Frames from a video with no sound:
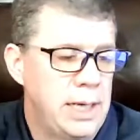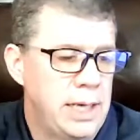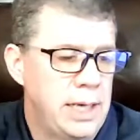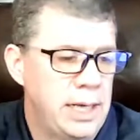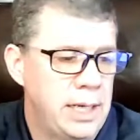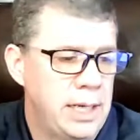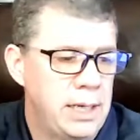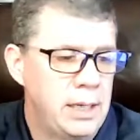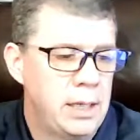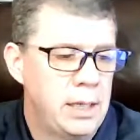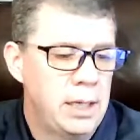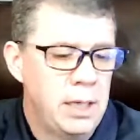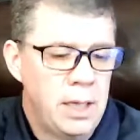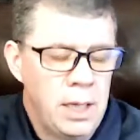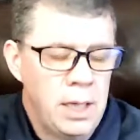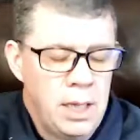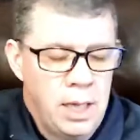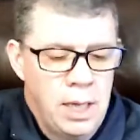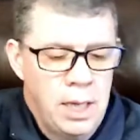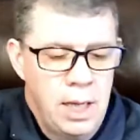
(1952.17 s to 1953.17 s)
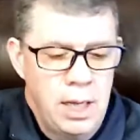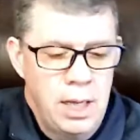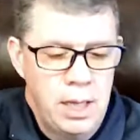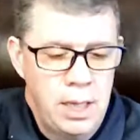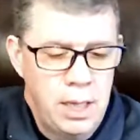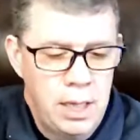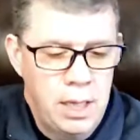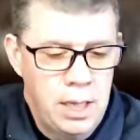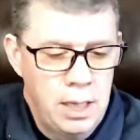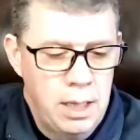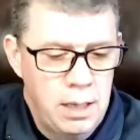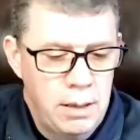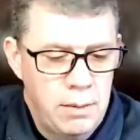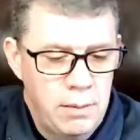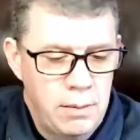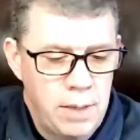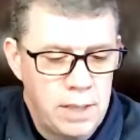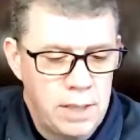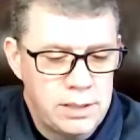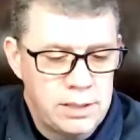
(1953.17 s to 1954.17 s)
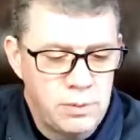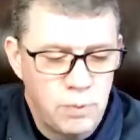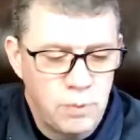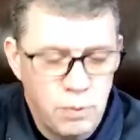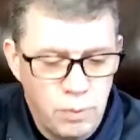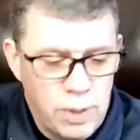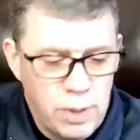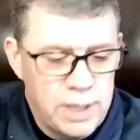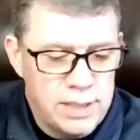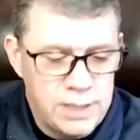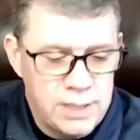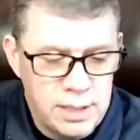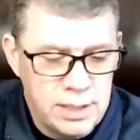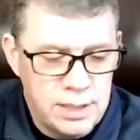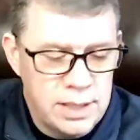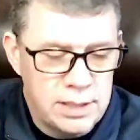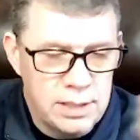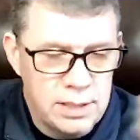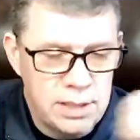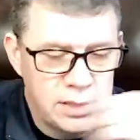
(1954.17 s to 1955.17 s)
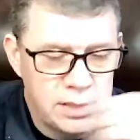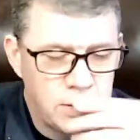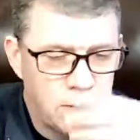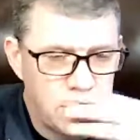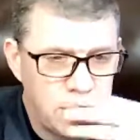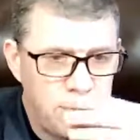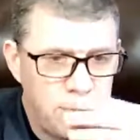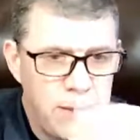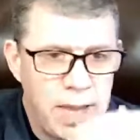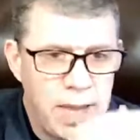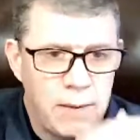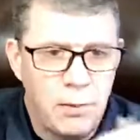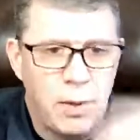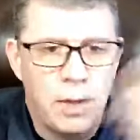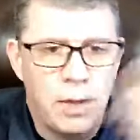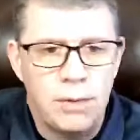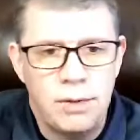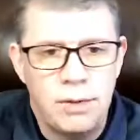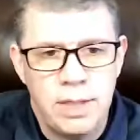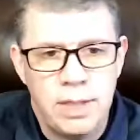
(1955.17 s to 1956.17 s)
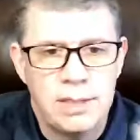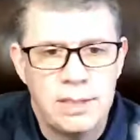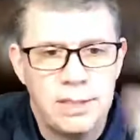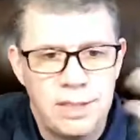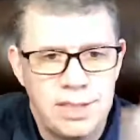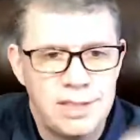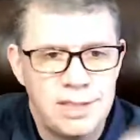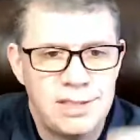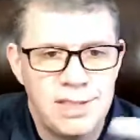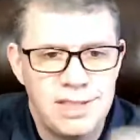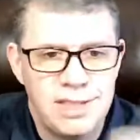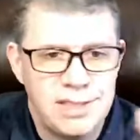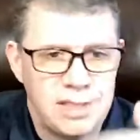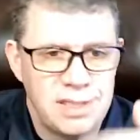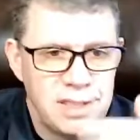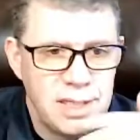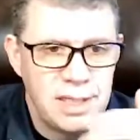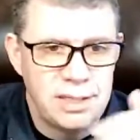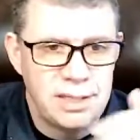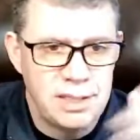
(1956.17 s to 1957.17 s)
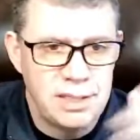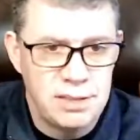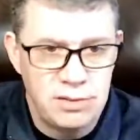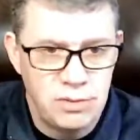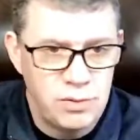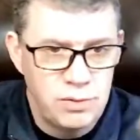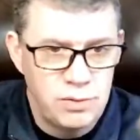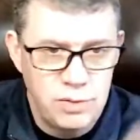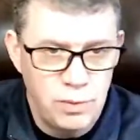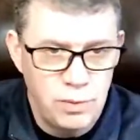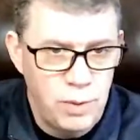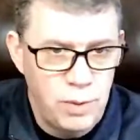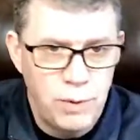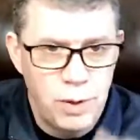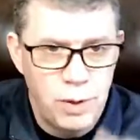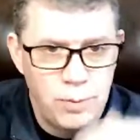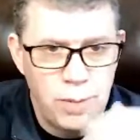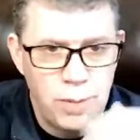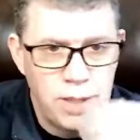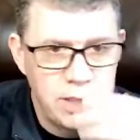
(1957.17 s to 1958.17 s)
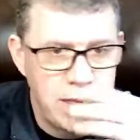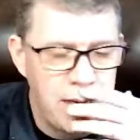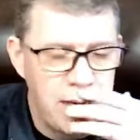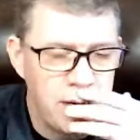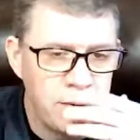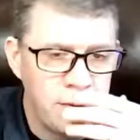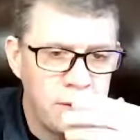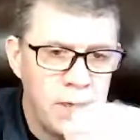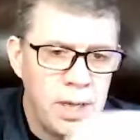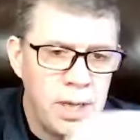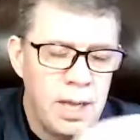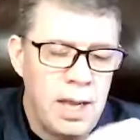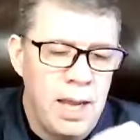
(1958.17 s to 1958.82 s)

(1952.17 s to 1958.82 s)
And I said, well, what is it that's holding you back? Well, this, and this. And so we wrote them all down.